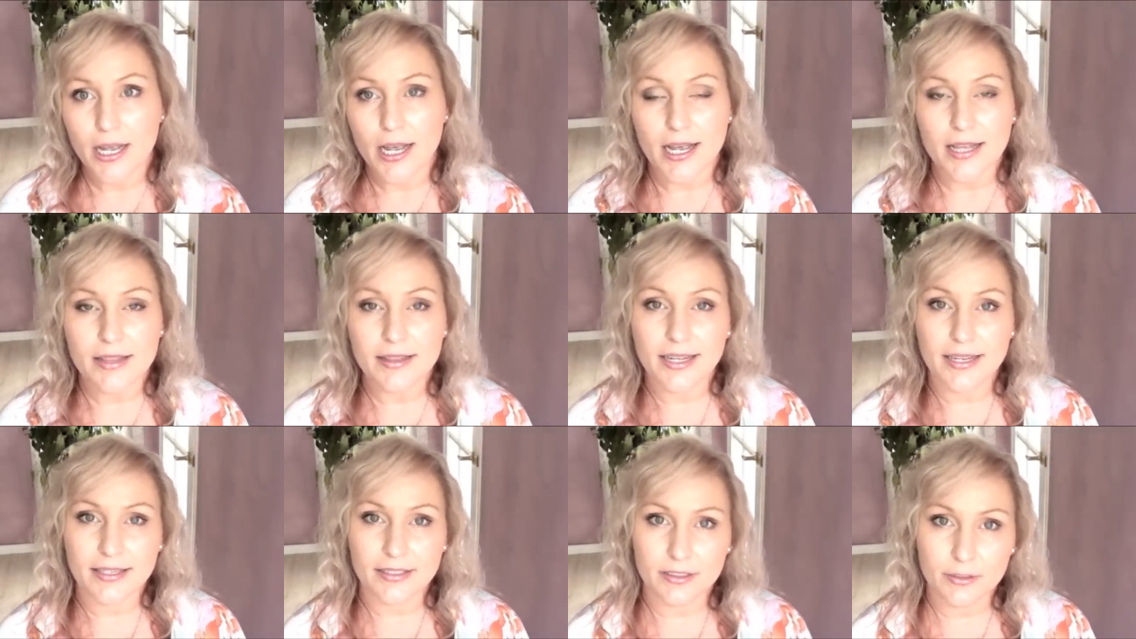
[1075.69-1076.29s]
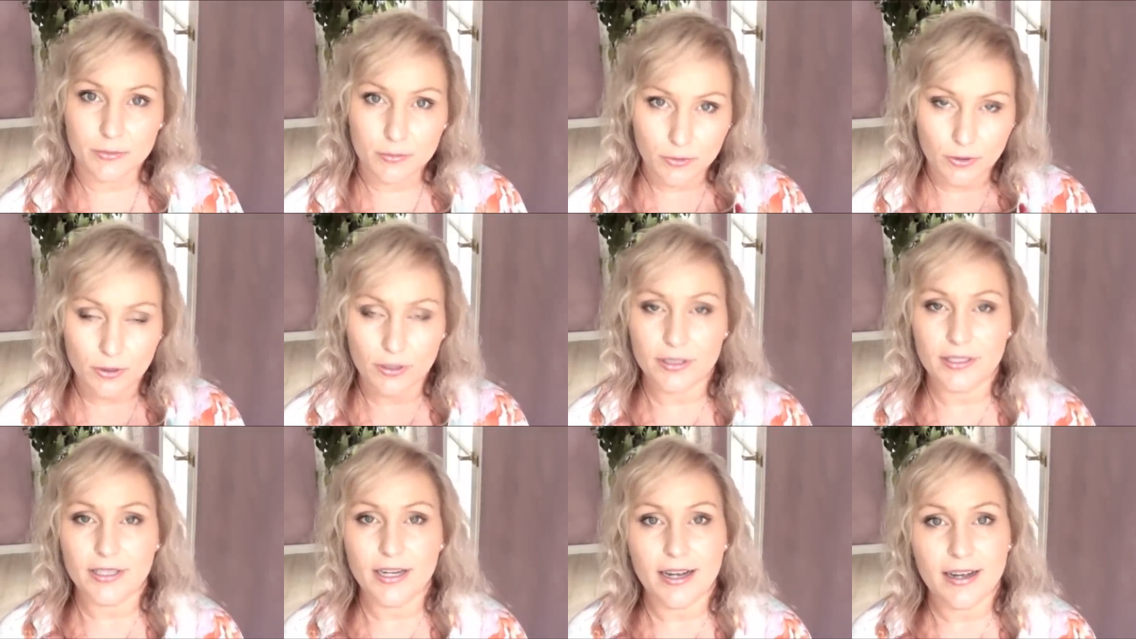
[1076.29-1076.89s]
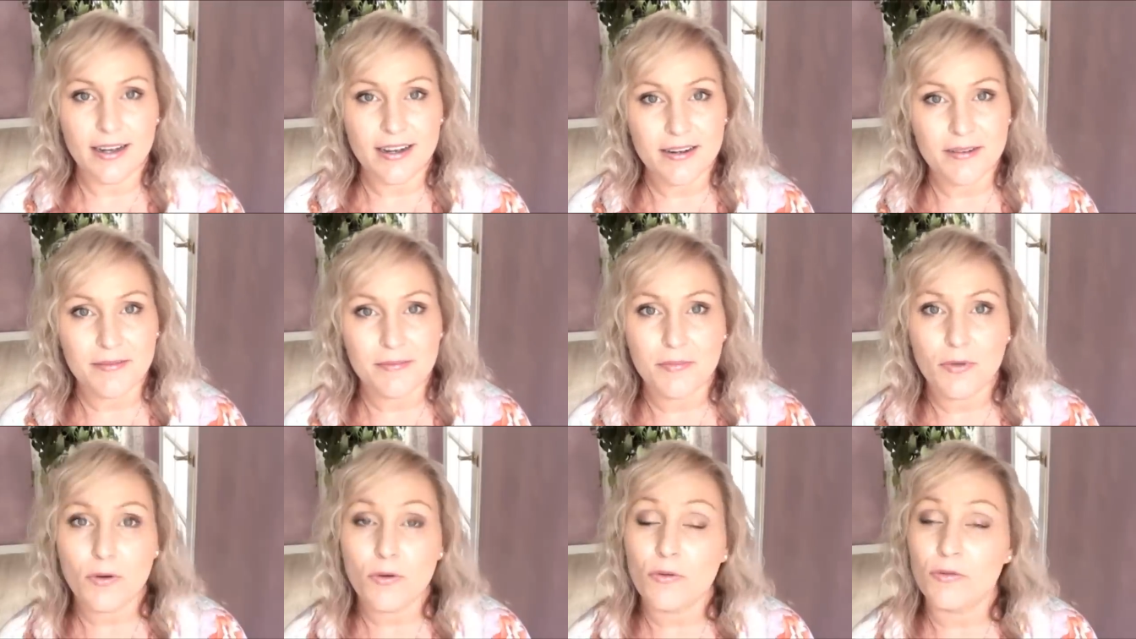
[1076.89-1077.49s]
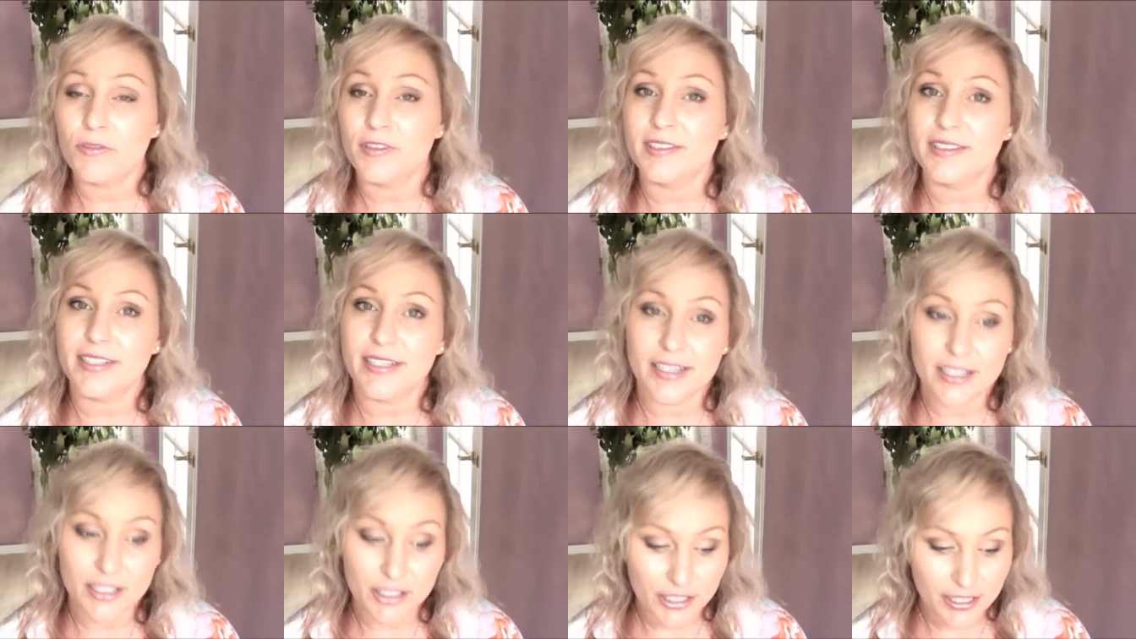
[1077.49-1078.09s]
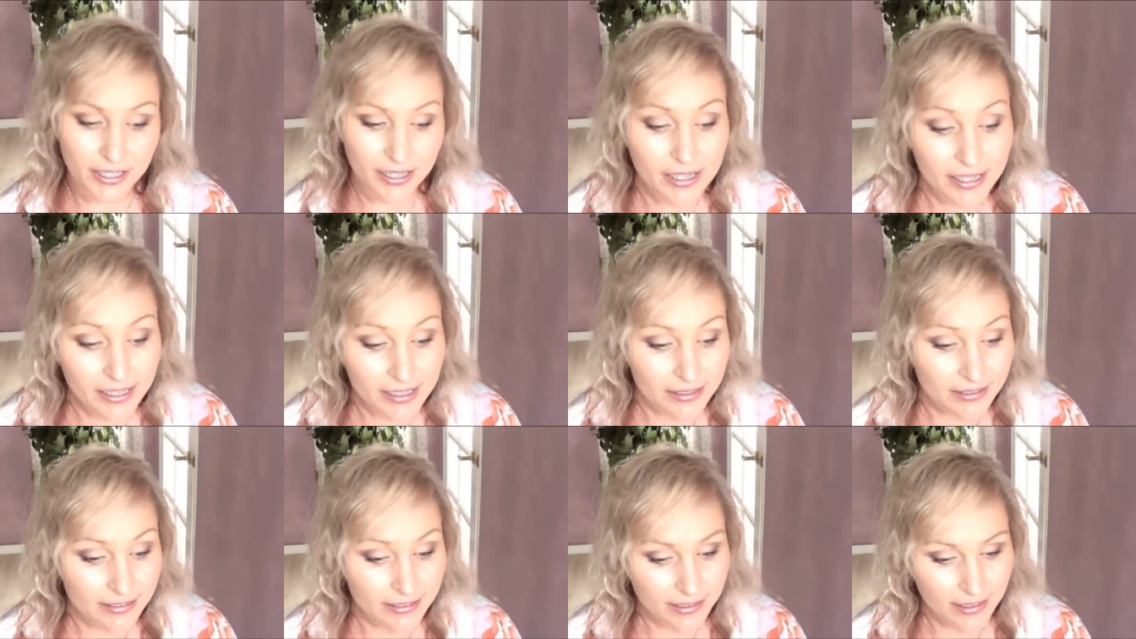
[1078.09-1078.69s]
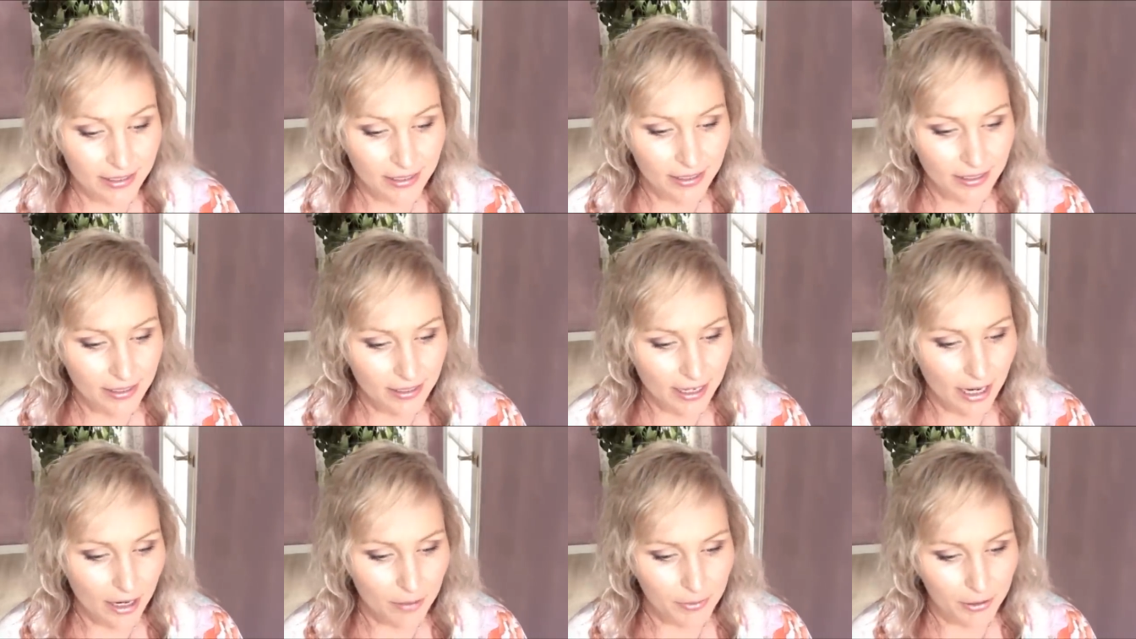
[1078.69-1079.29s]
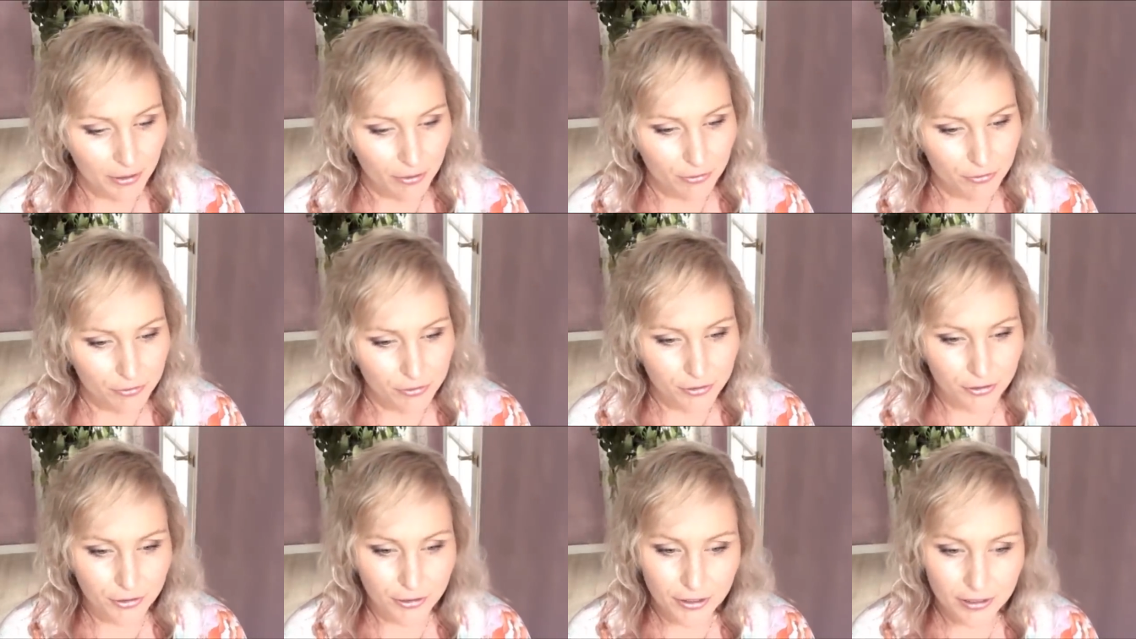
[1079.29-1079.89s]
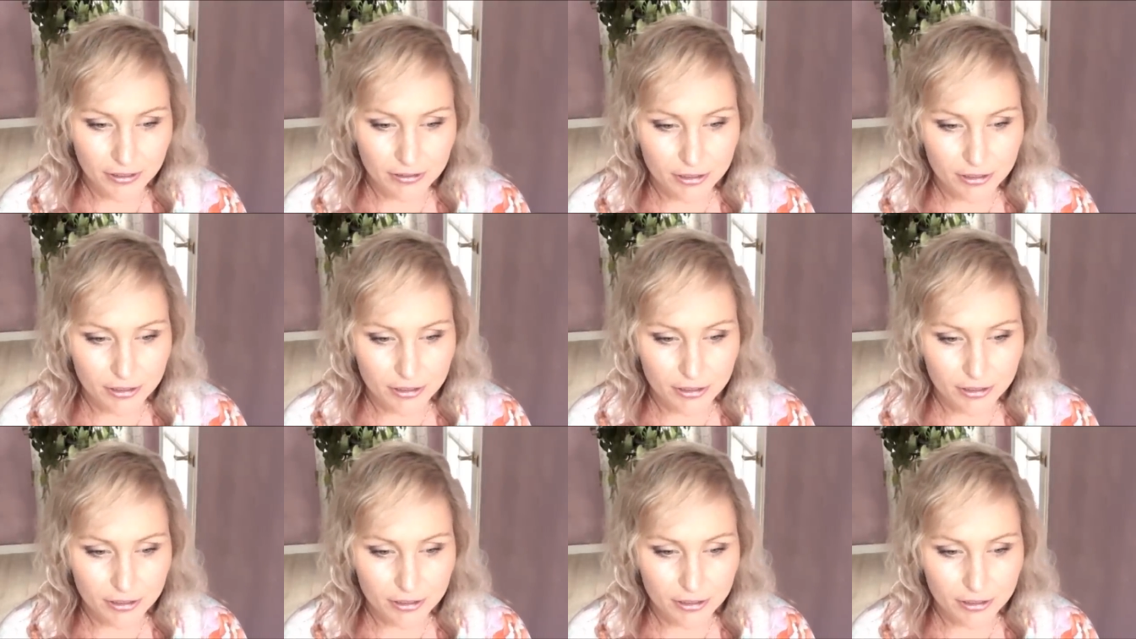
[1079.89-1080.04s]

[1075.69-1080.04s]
and that is what um, all this energy is coming through.